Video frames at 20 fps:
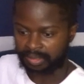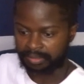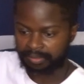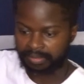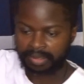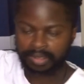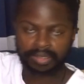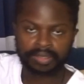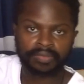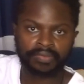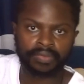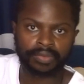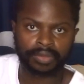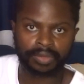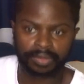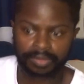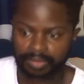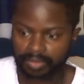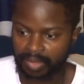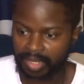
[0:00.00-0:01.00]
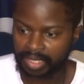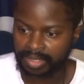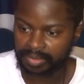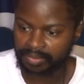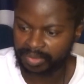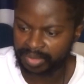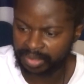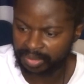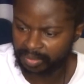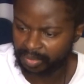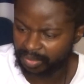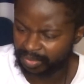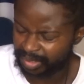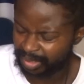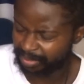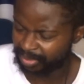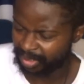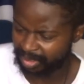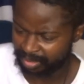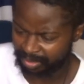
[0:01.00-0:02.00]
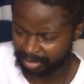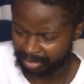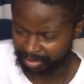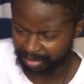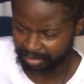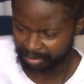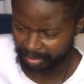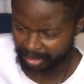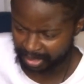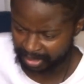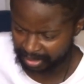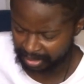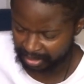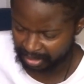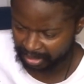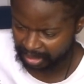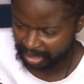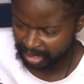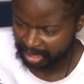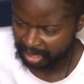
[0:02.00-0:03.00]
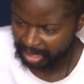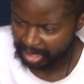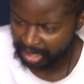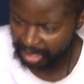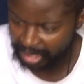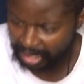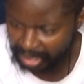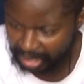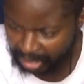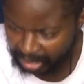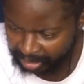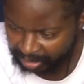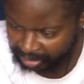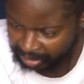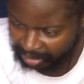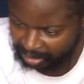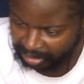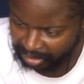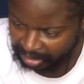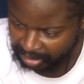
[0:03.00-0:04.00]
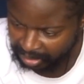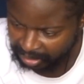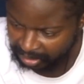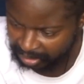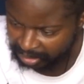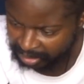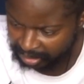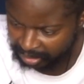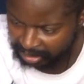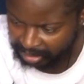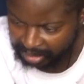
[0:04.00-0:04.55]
them for twice of what they're worth. Now, I'm trying to remember the prices. I think